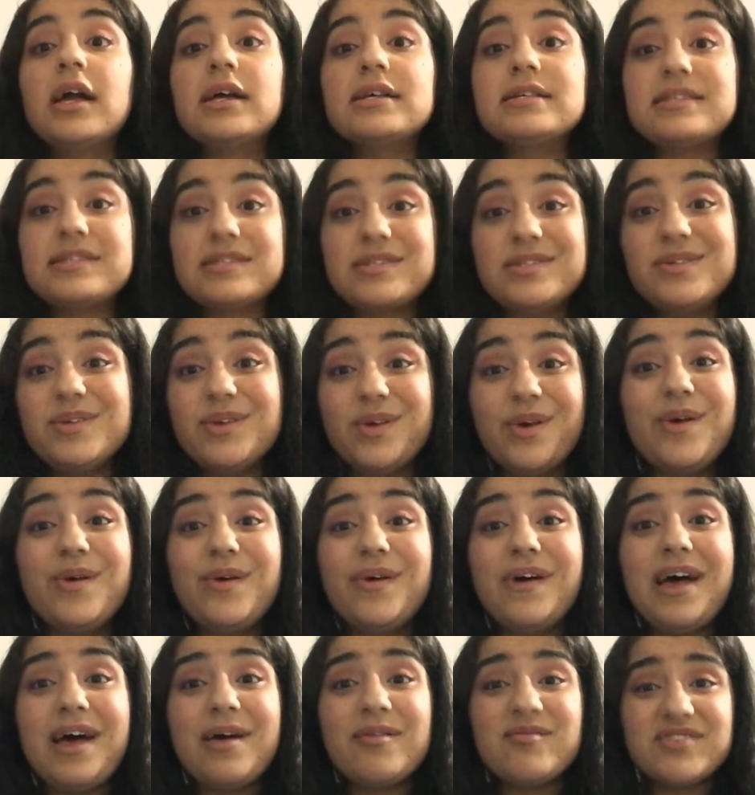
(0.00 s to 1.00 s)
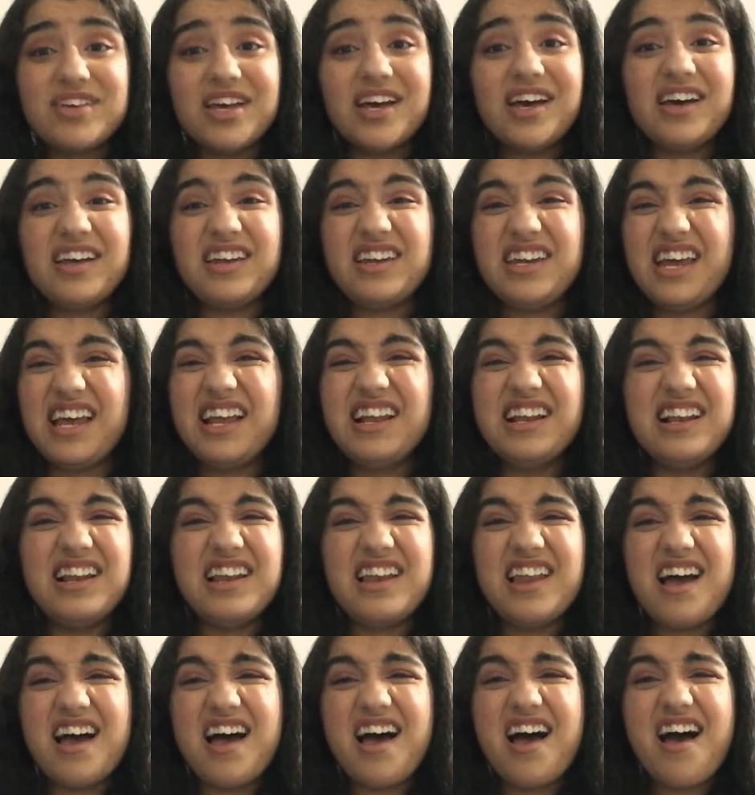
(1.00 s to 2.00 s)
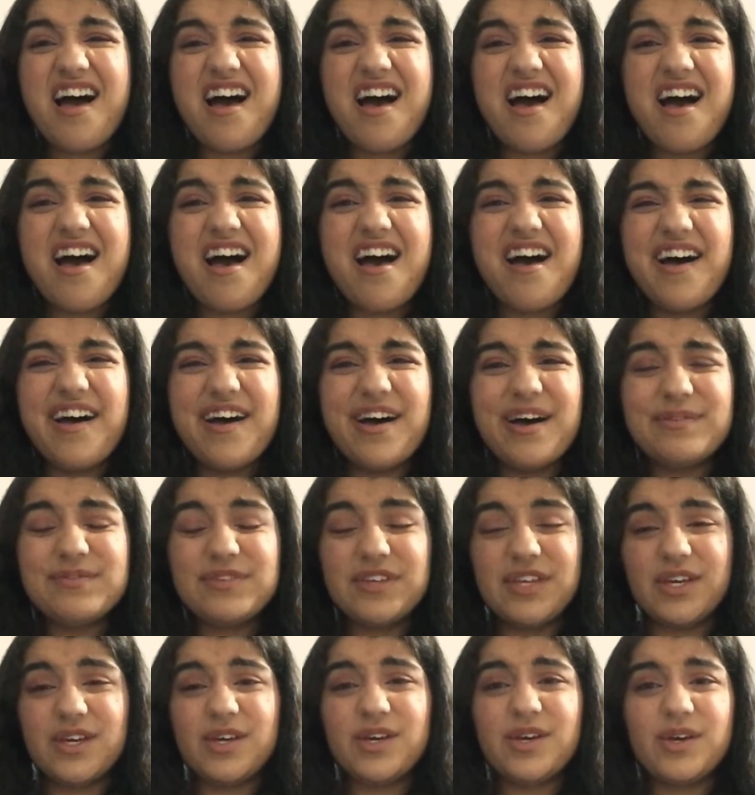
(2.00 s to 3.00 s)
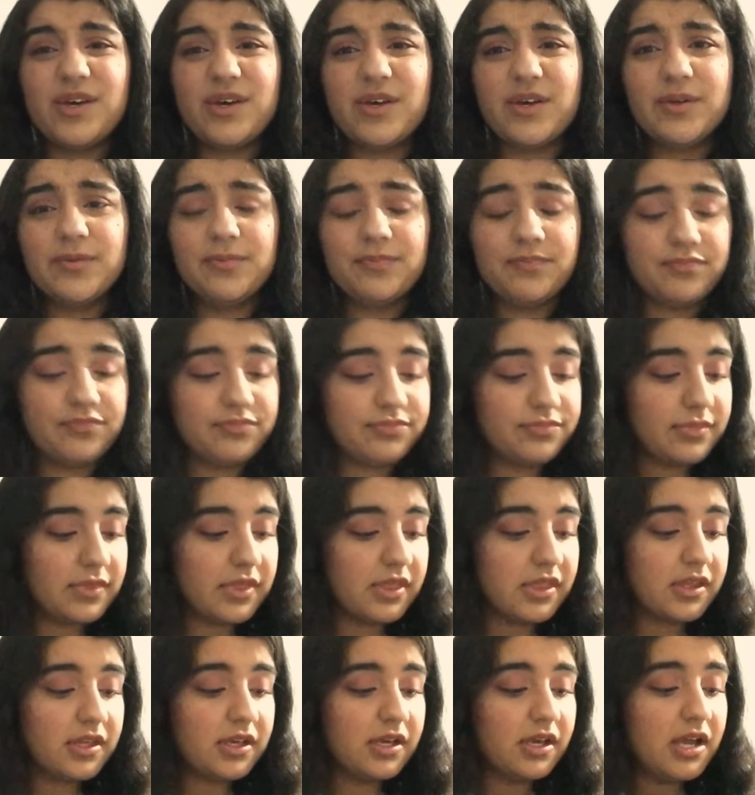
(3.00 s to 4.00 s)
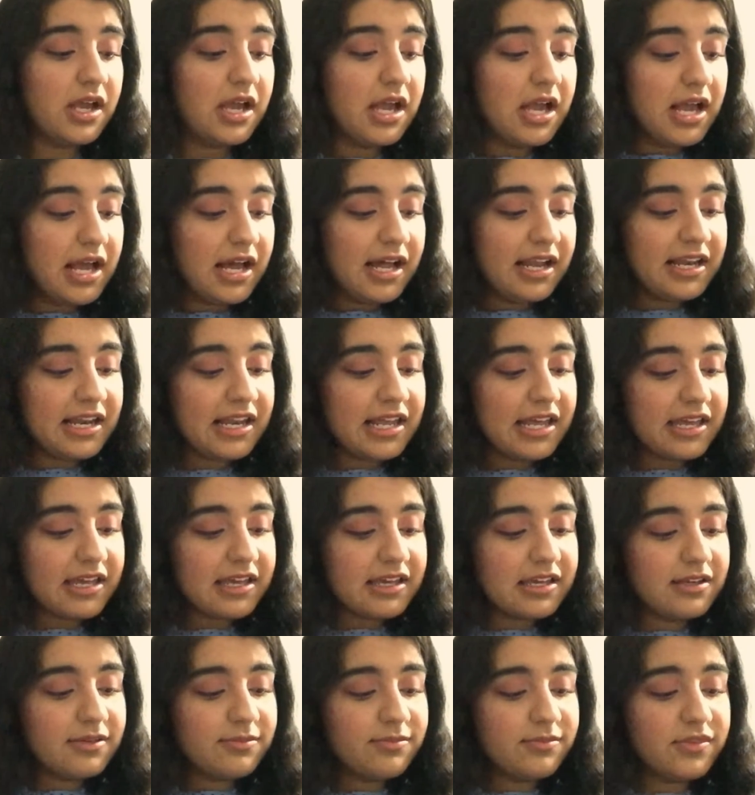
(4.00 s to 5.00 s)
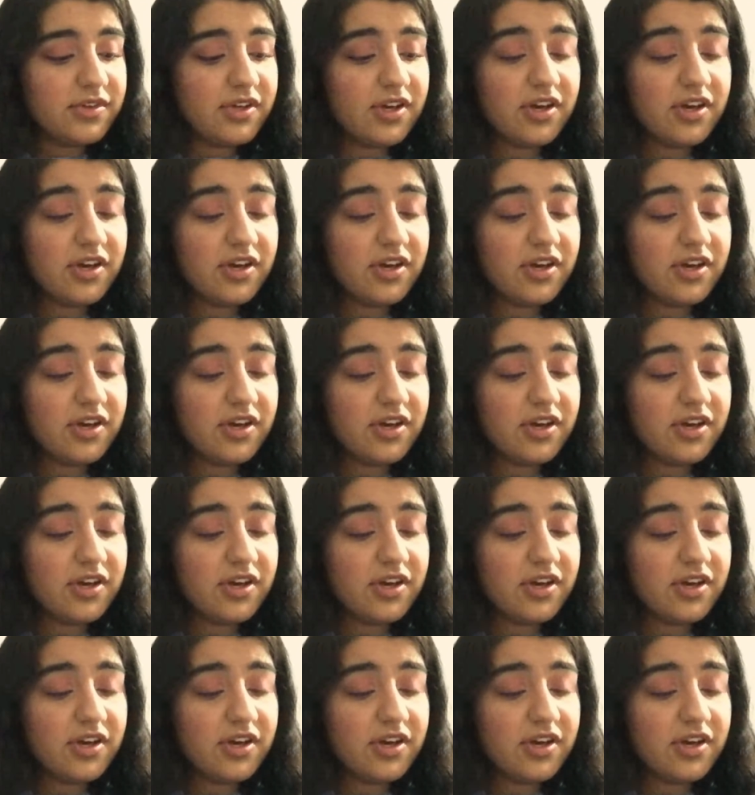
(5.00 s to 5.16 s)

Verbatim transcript: So I'm gonna love you like I'm